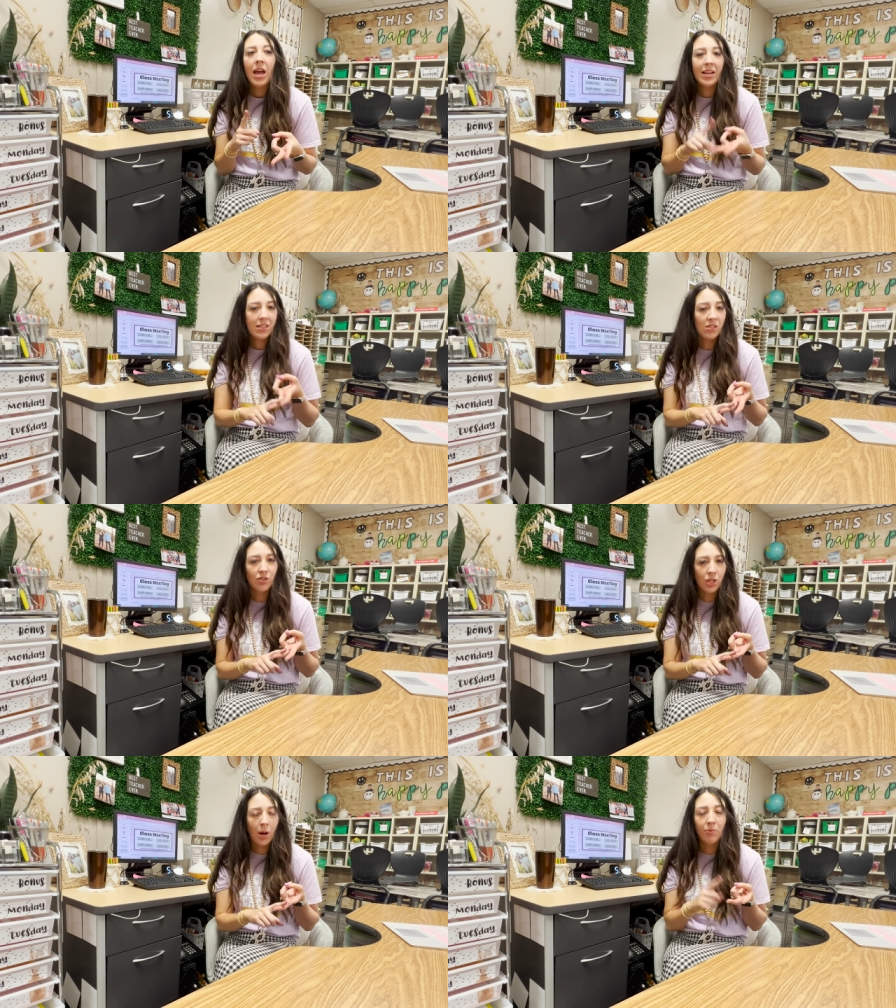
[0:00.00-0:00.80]
It doesn't
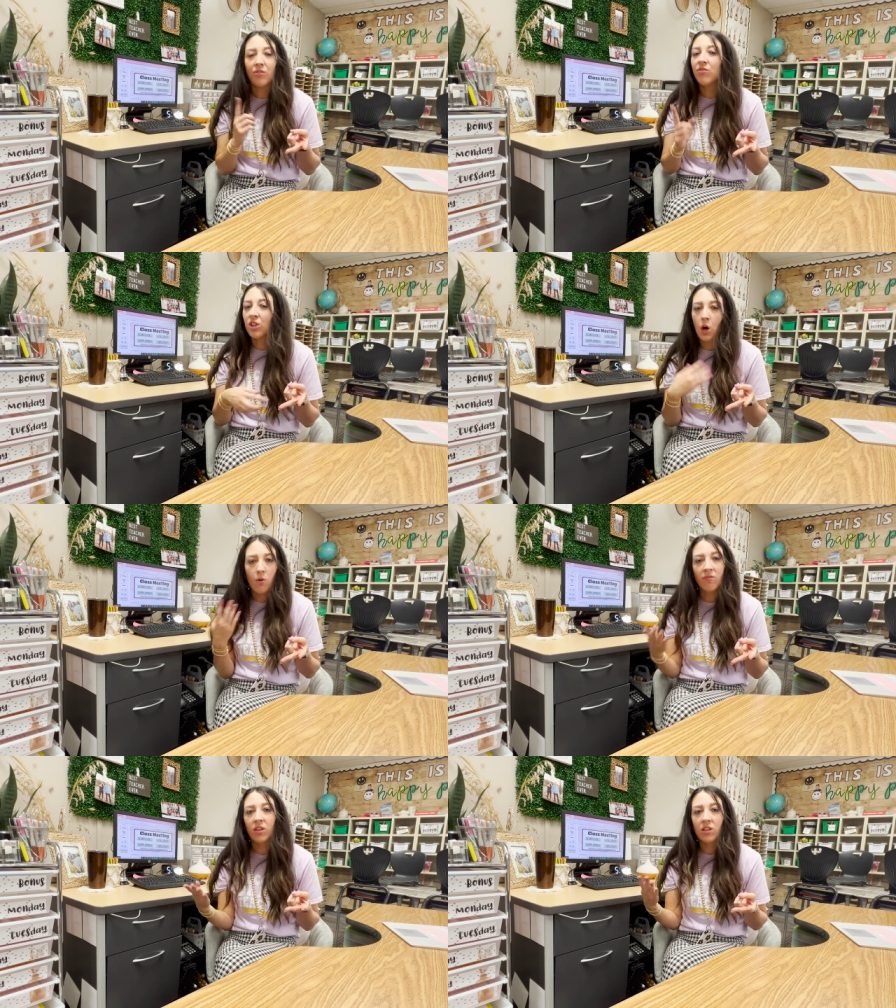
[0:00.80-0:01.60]
stop the flow
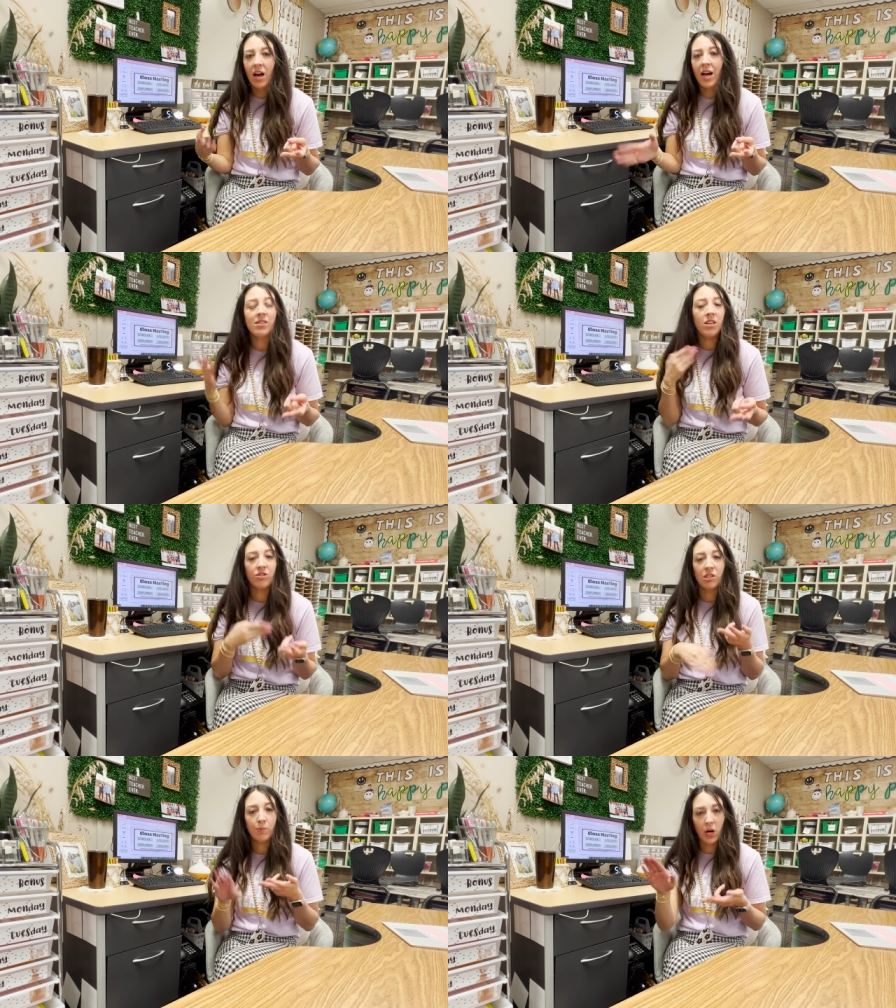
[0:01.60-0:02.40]
of the class. They're
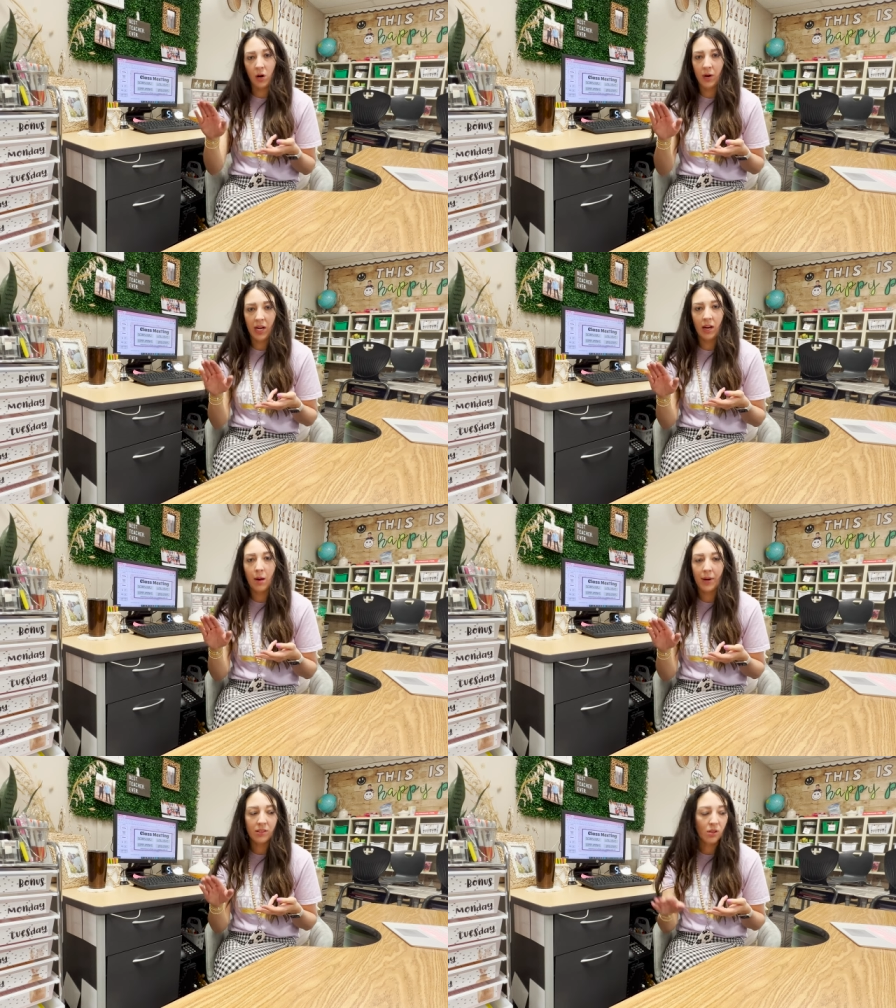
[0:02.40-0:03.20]
just borrowing a
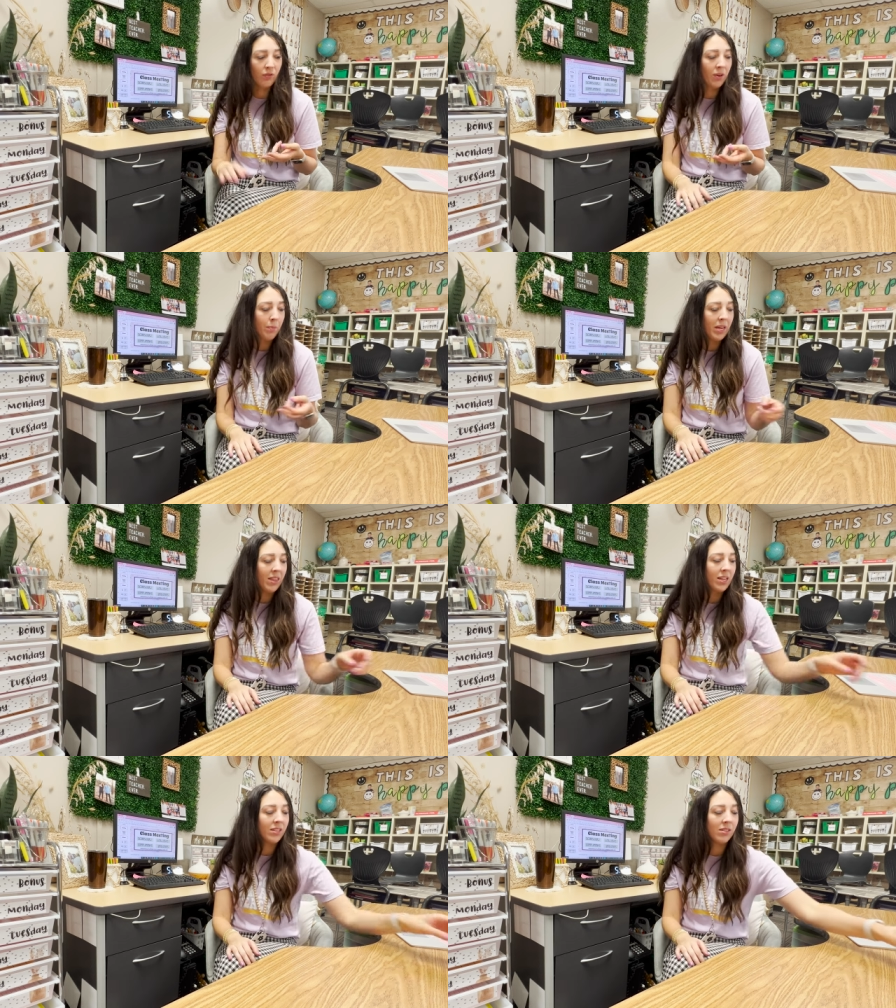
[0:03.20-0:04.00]
pencil from me
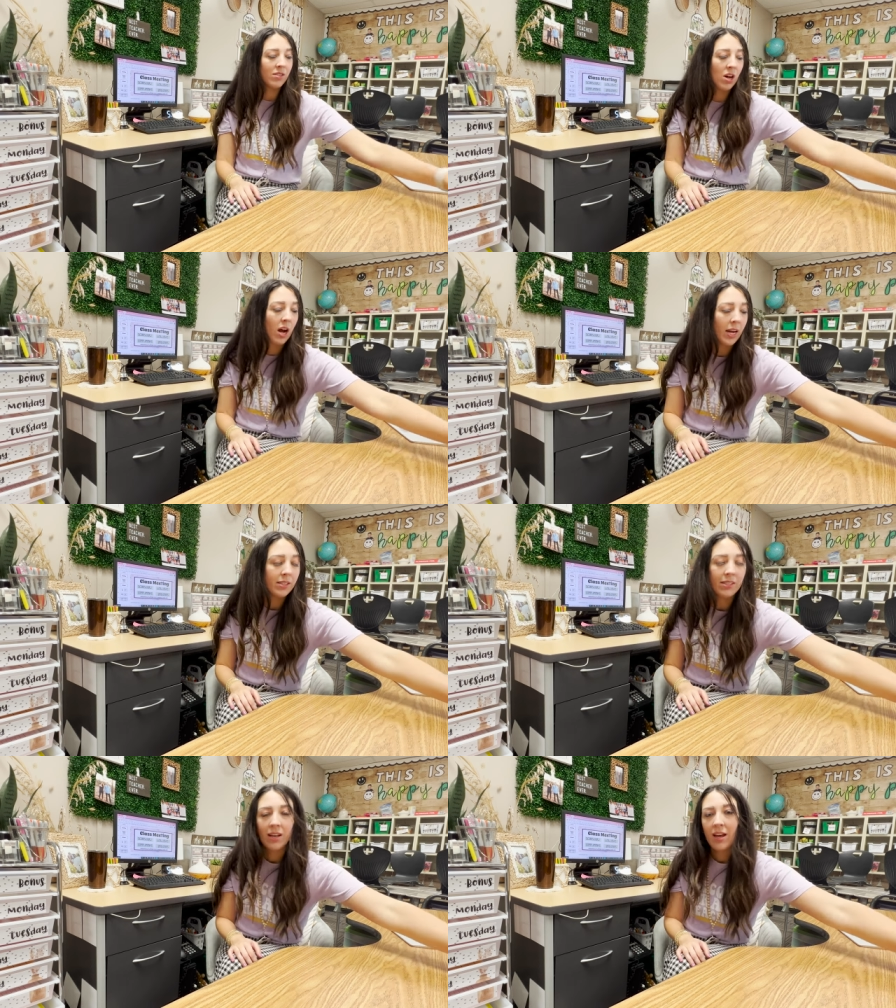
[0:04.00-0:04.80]
that does not